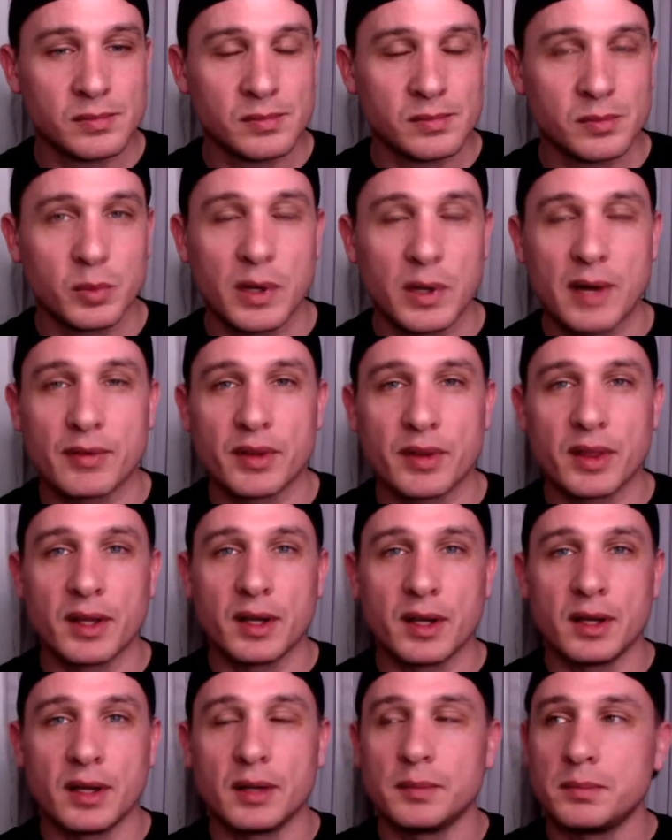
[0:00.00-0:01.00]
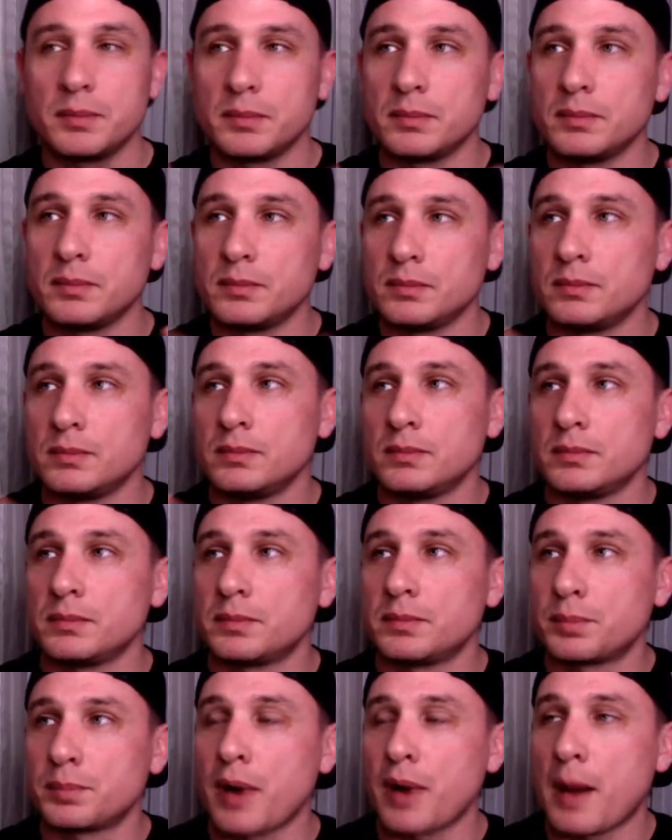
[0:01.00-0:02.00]
whatever the
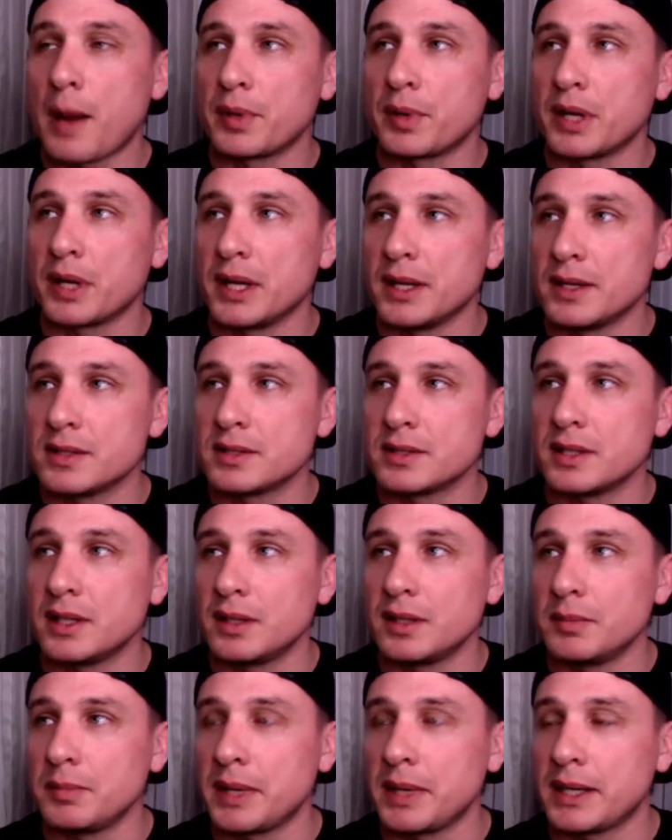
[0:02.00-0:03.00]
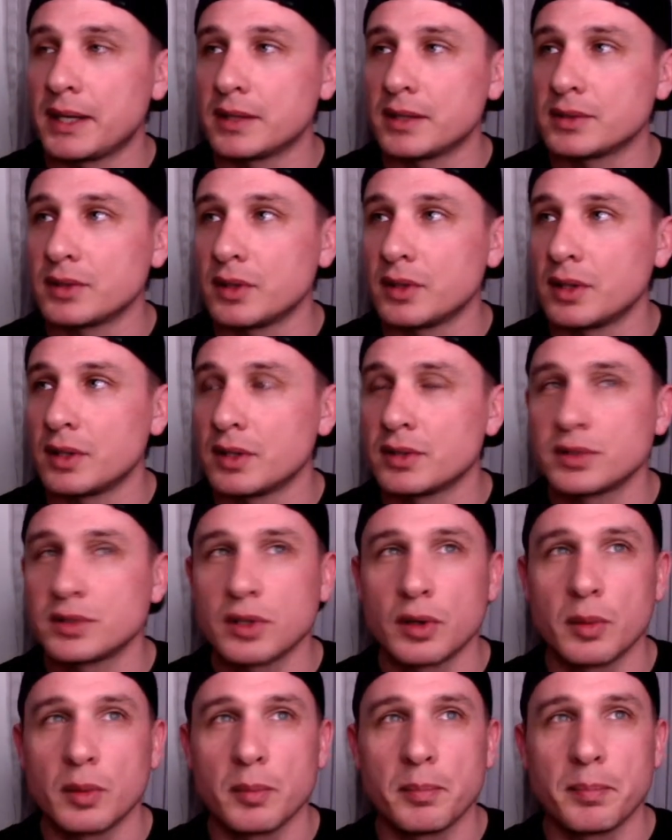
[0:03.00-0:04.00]
property is in baking soda.
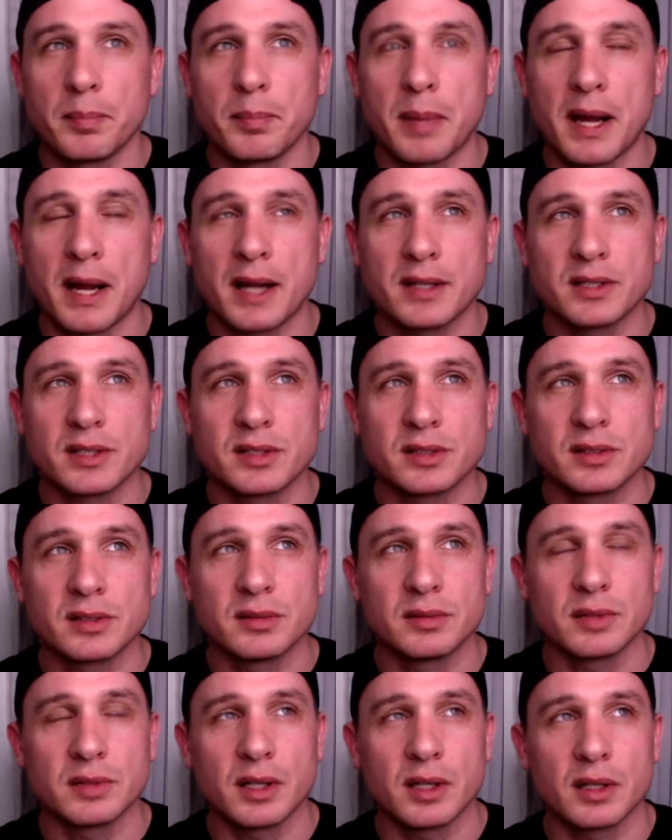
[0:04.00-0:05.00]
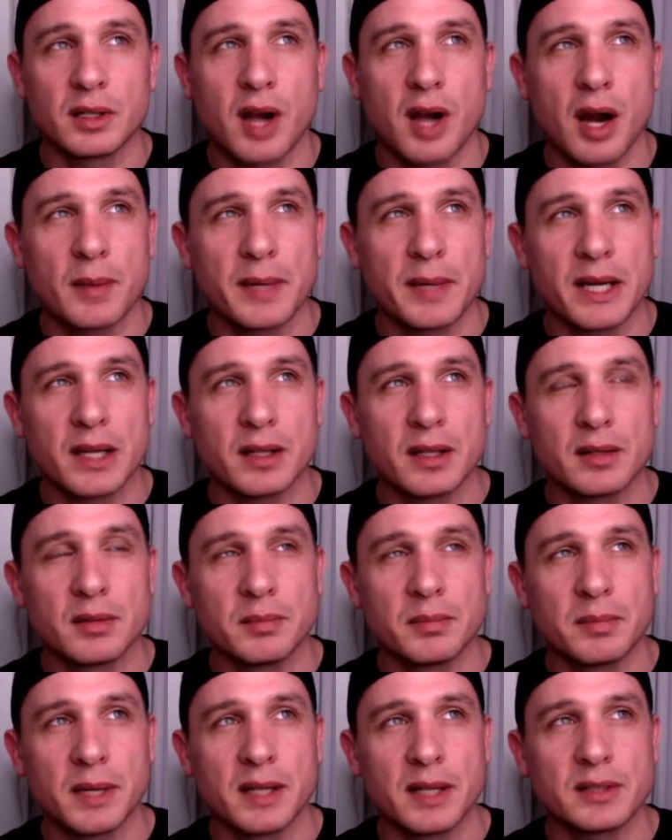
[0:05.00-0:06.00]
Soda bicarbonate.
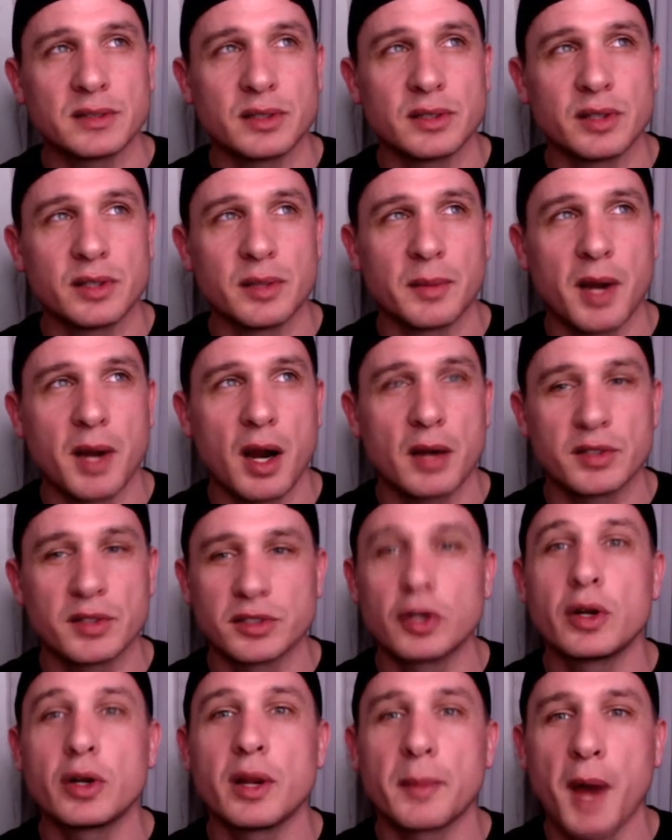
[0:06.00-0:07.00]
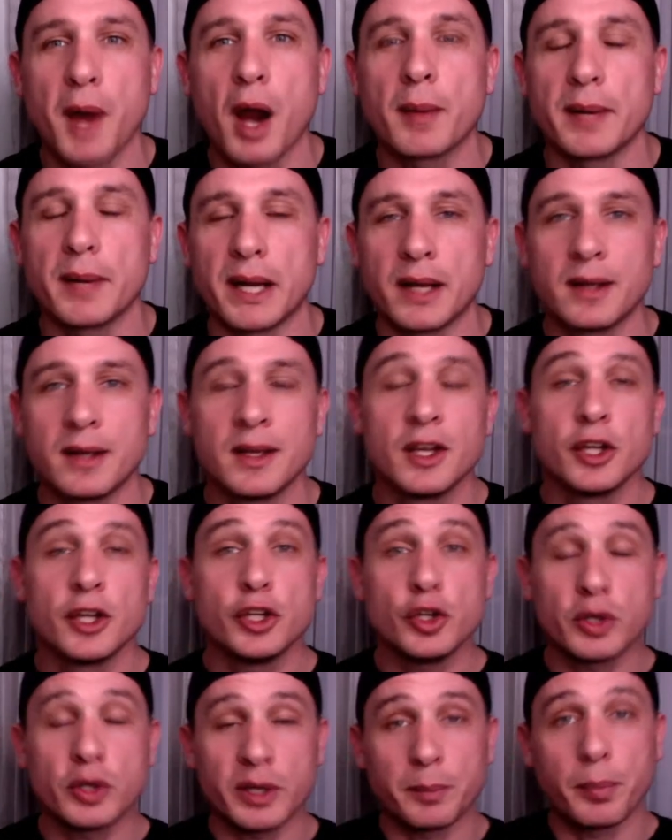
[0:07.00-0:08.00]
By sodium car sodium carbonate.
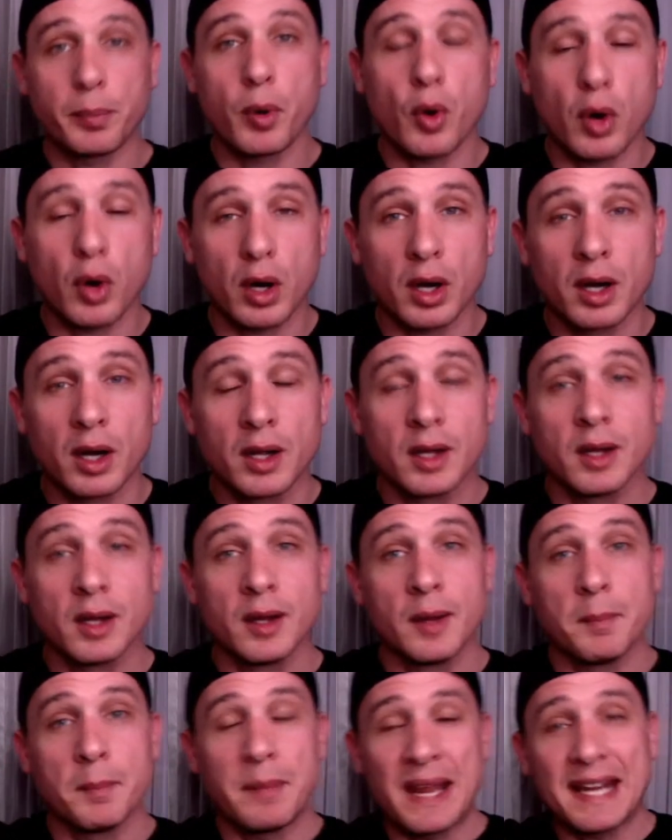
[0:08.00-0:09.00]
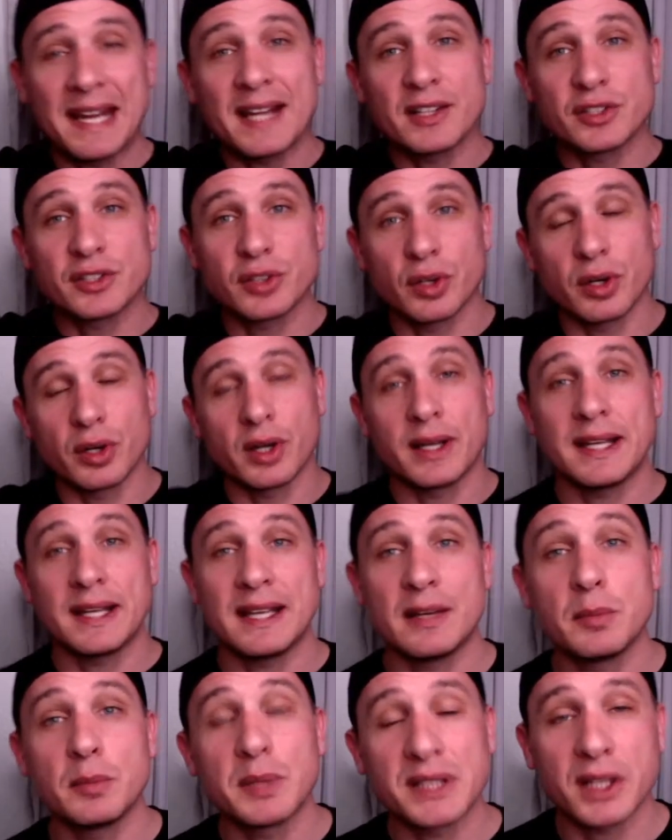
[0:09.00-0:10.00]
You could pour baking soda
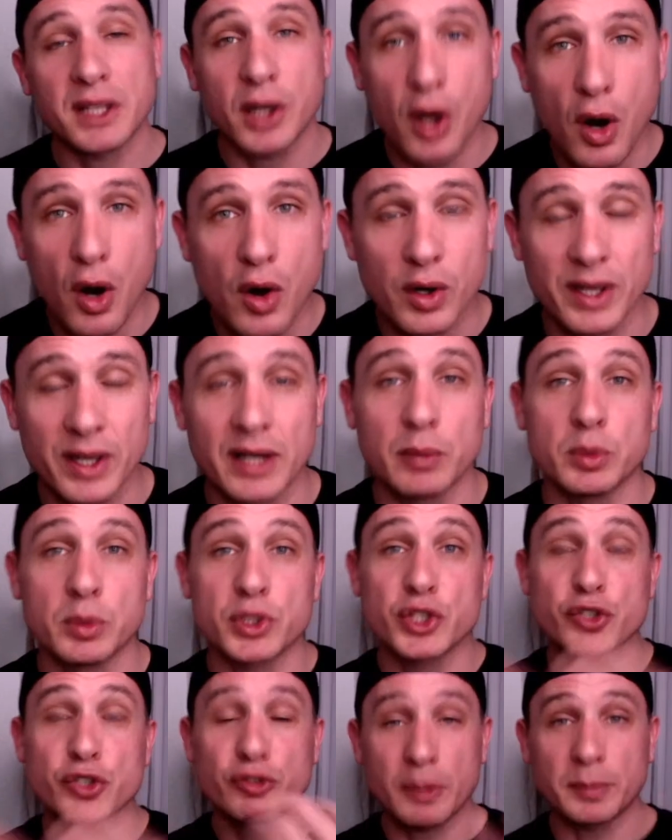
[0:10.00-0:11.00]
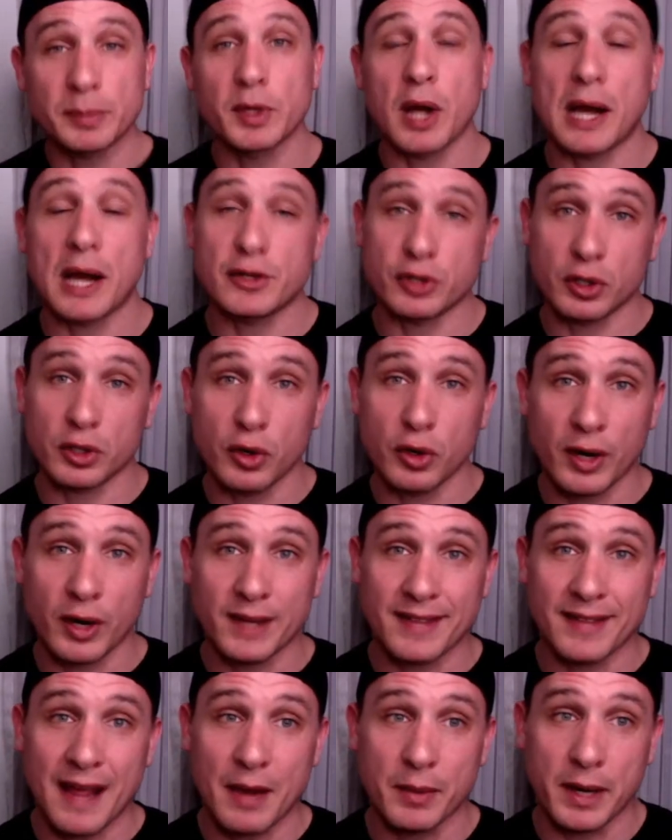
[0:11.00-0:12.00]
in with the coke, and it will strip the hydrochloride
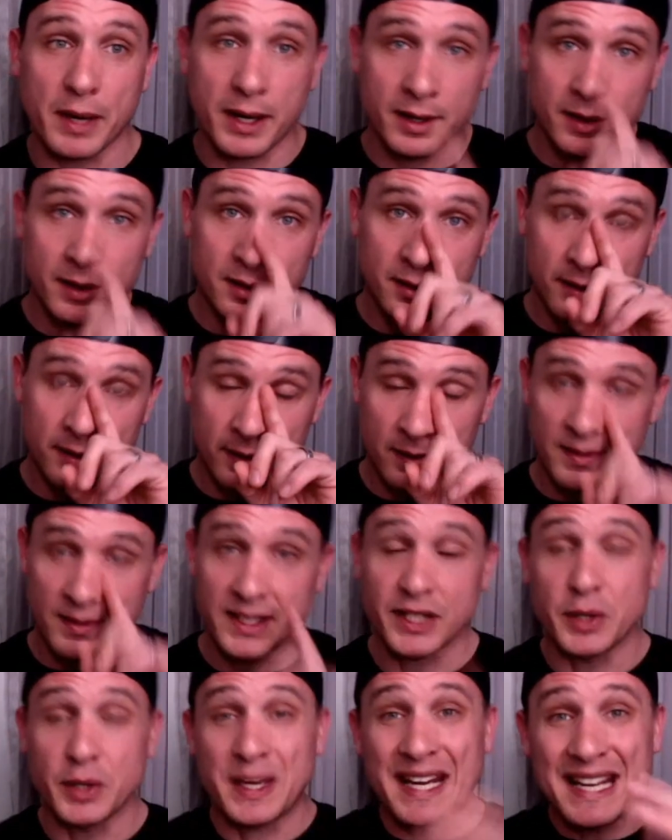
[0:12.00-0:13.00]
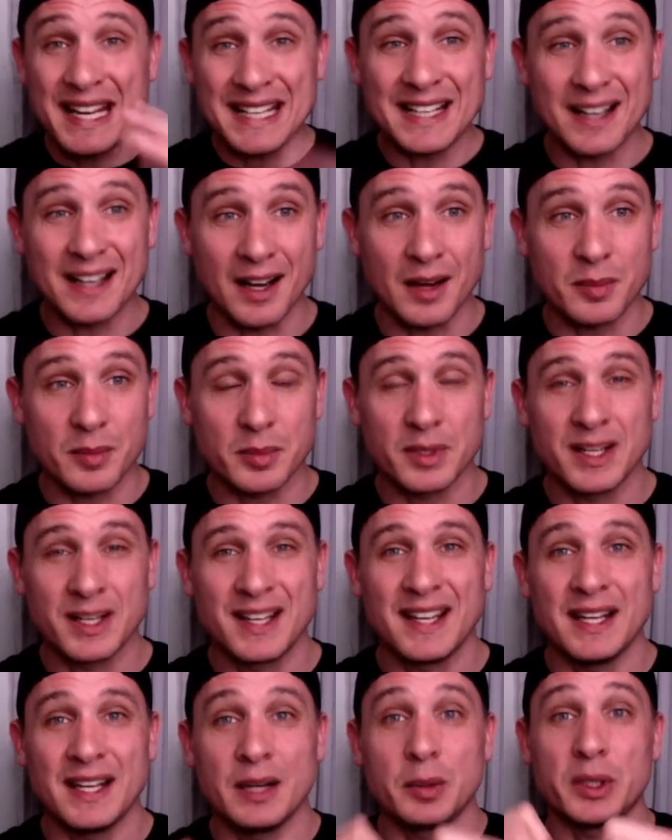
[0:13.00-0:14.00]
that way. Then you heat it up,
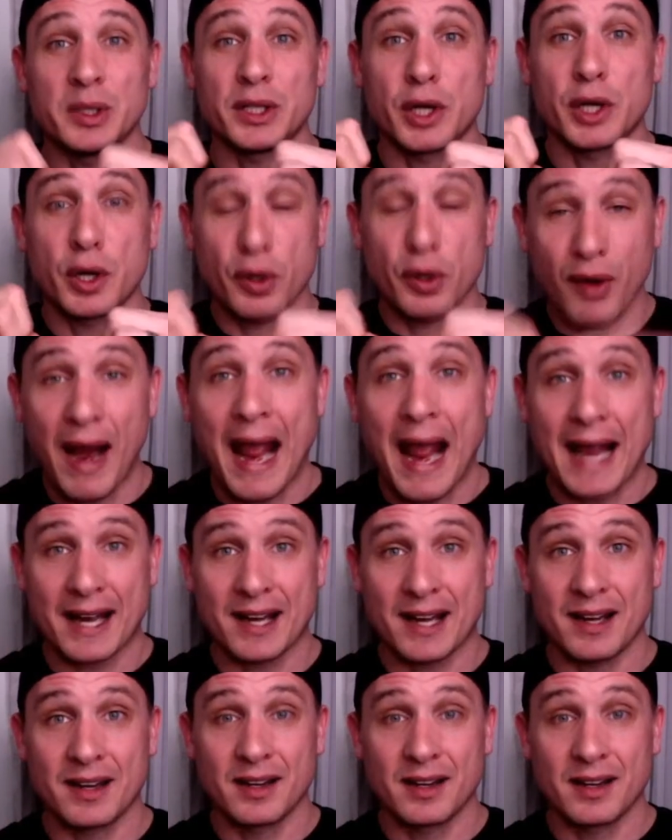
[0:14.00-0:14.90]
and it would crack.